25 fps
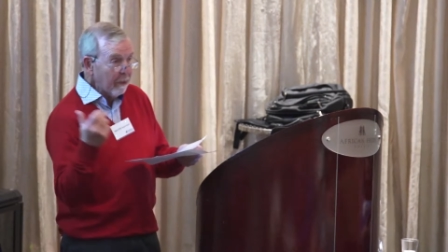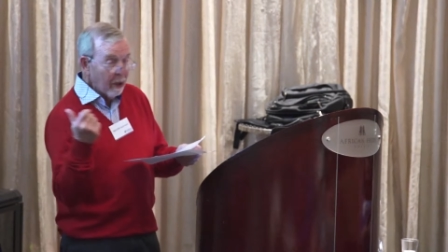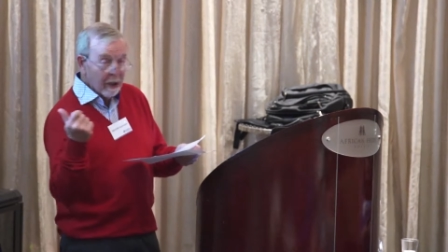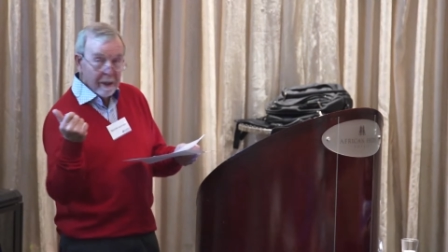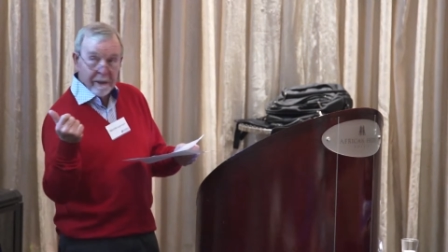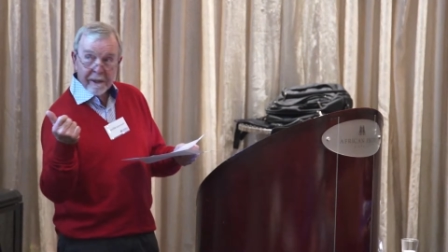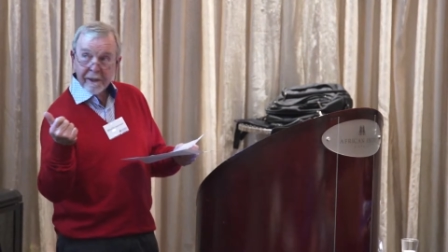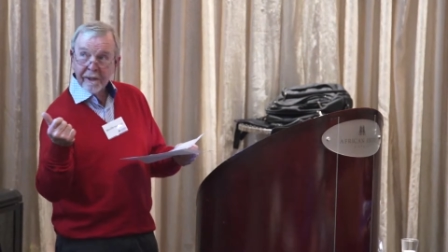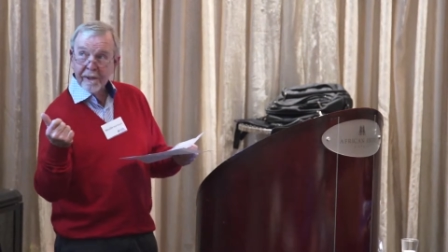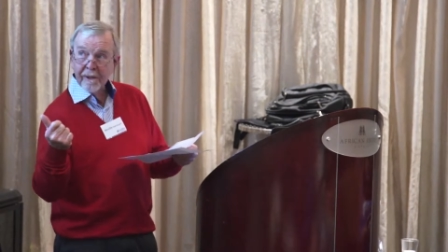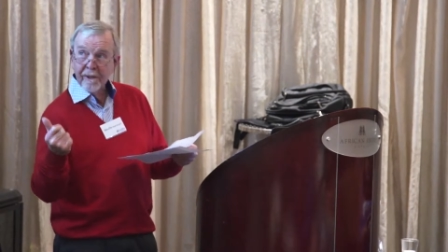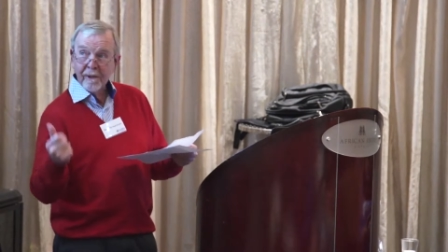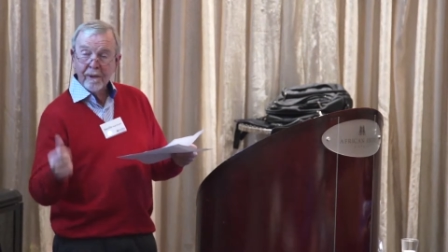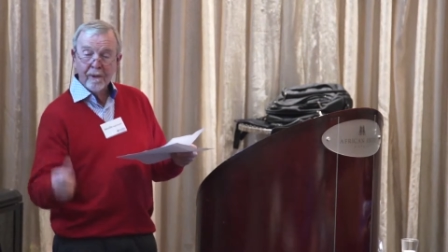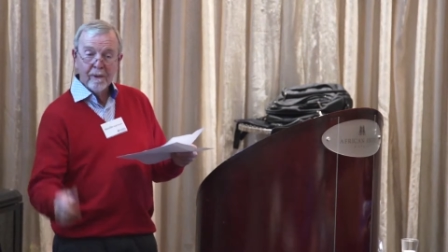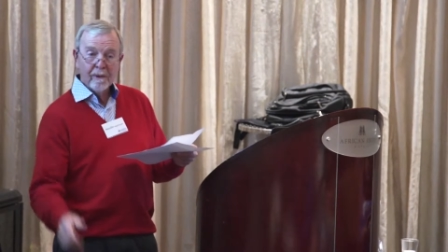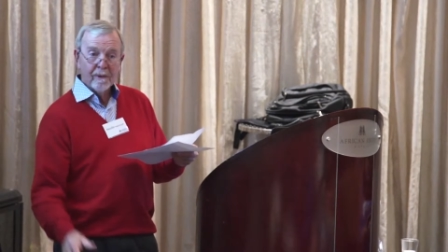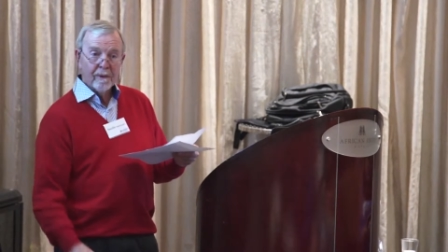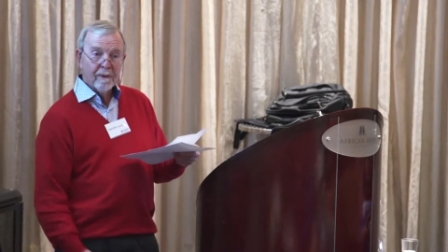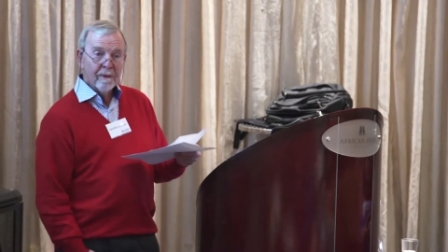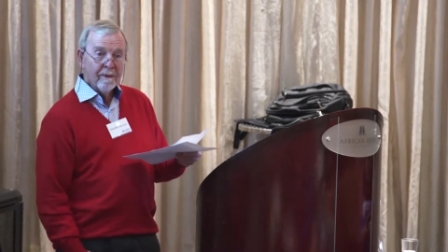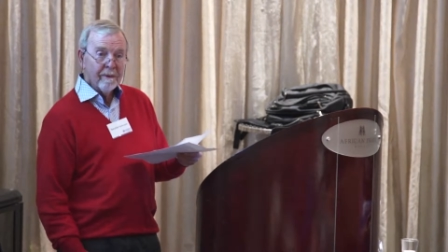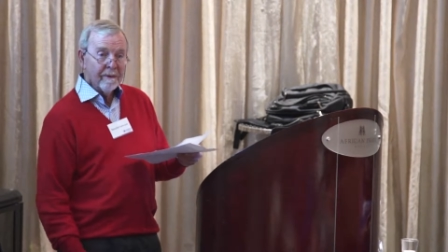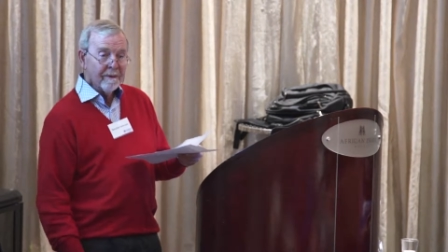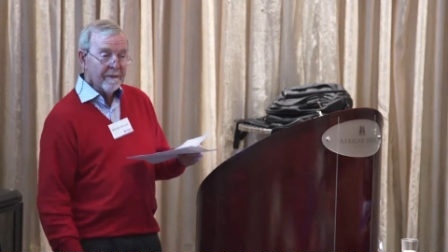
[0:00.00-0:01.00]
Martin's
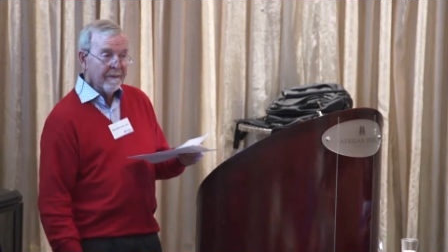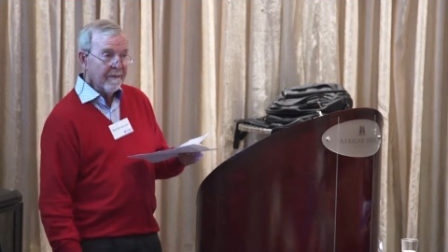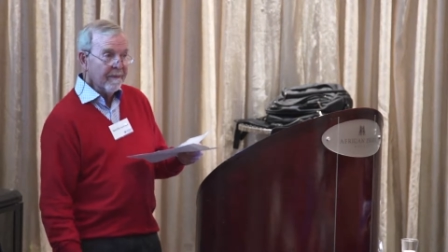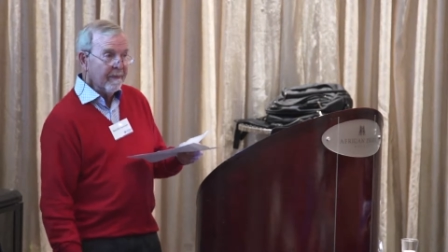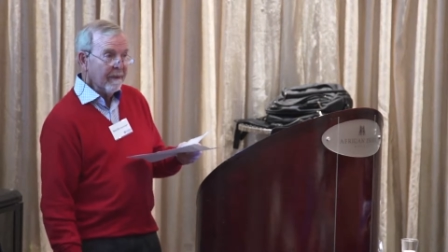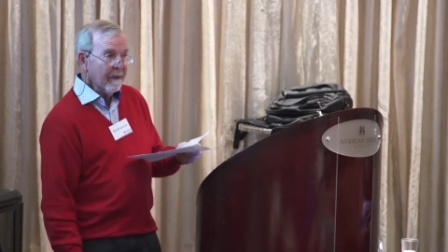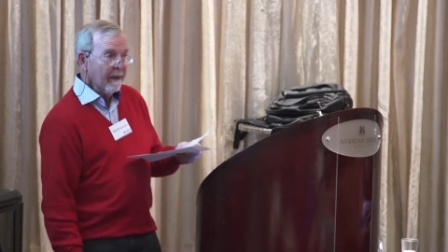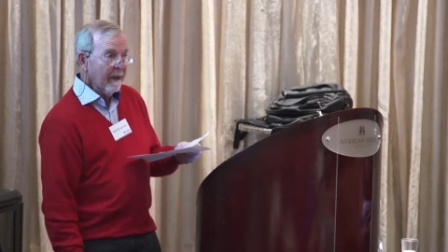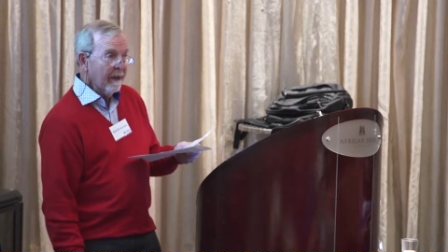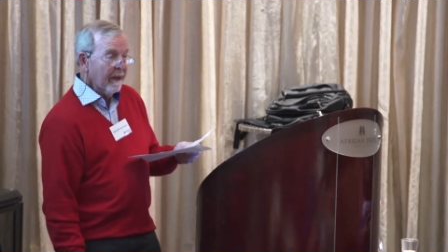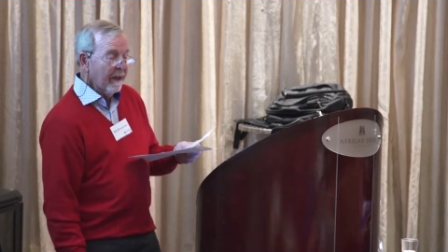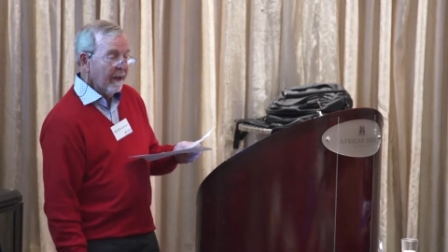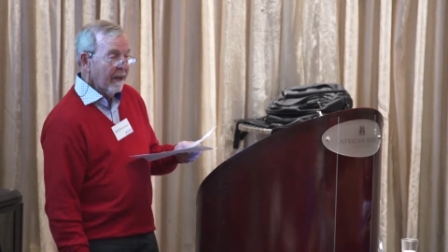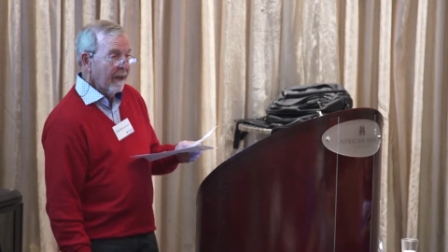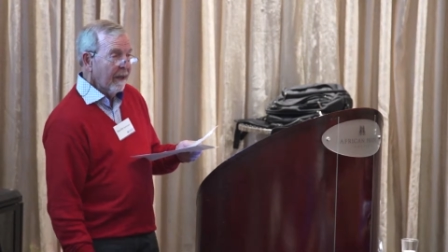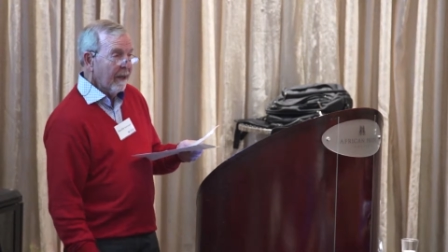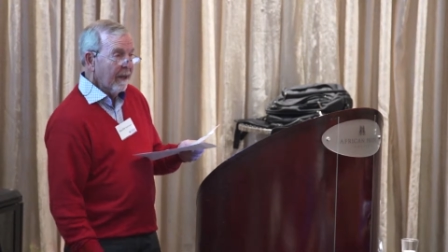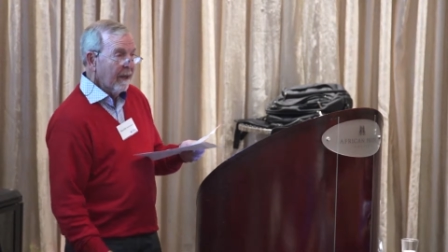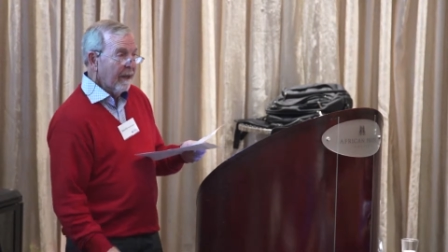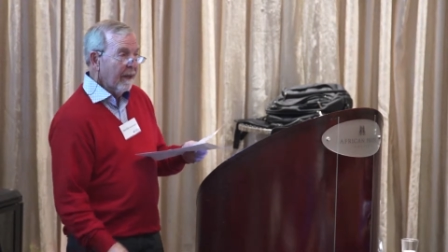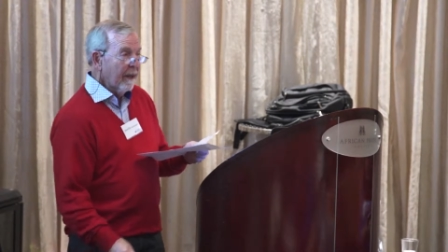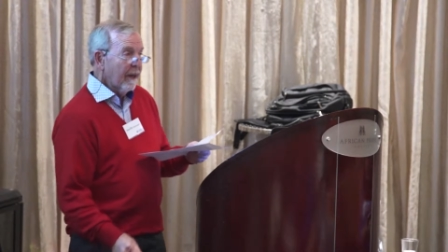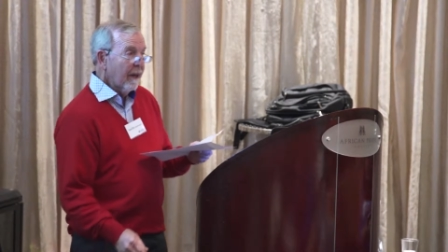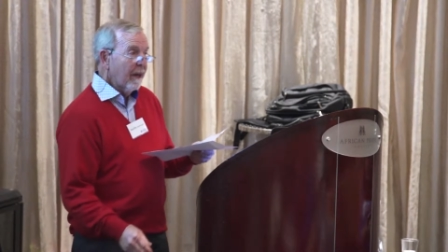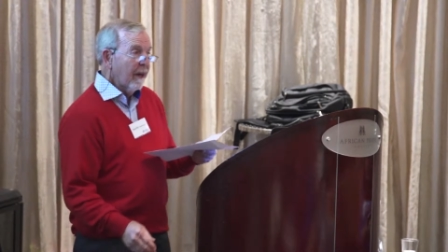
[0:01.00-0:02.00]
school,
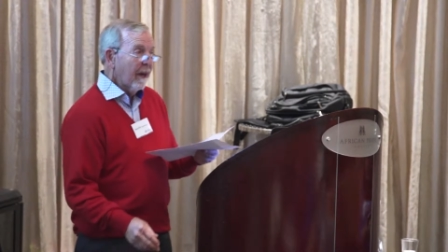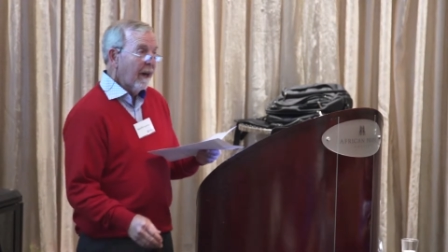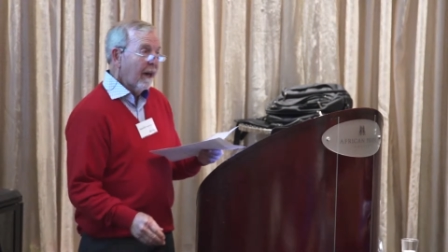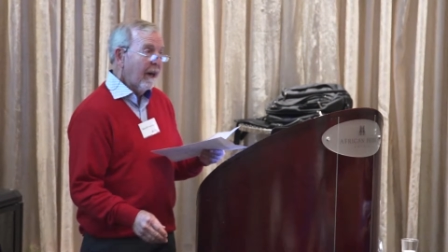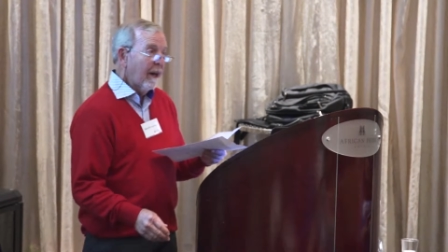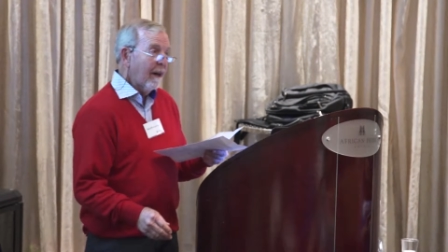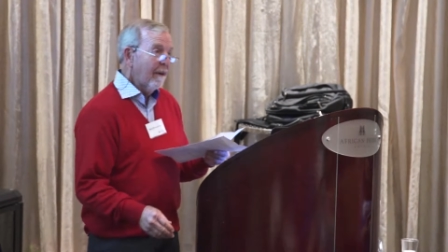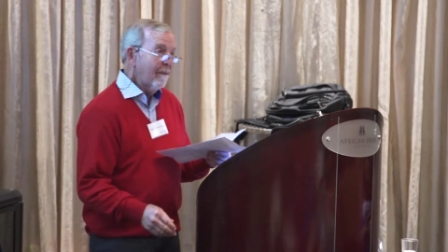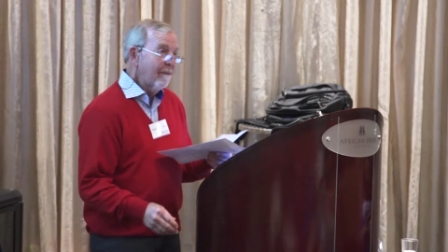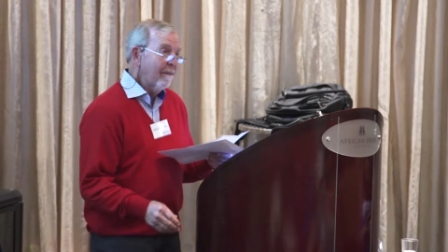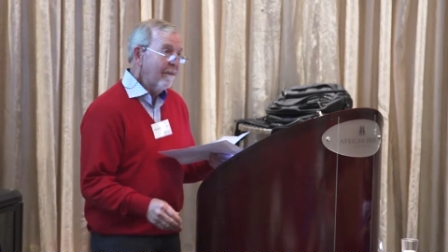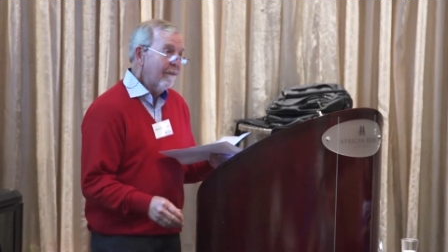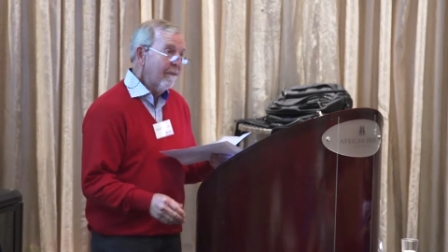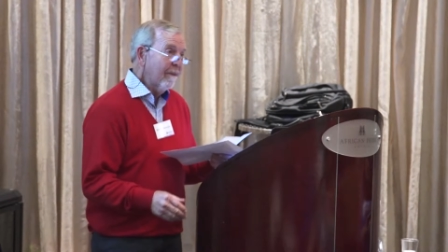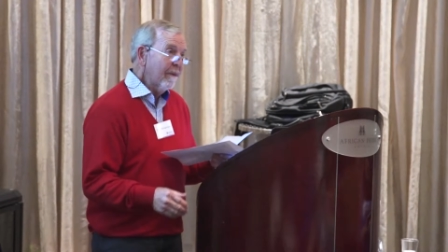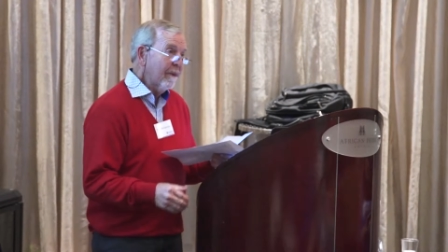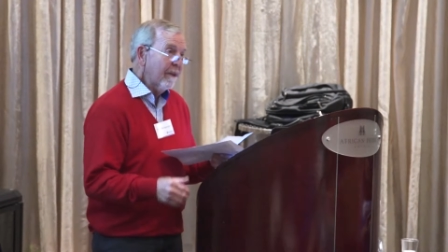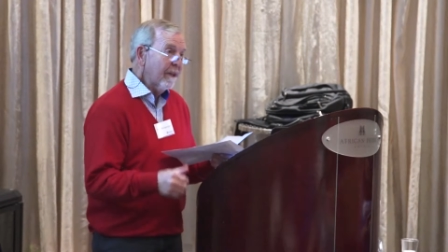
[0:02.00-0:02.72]
um,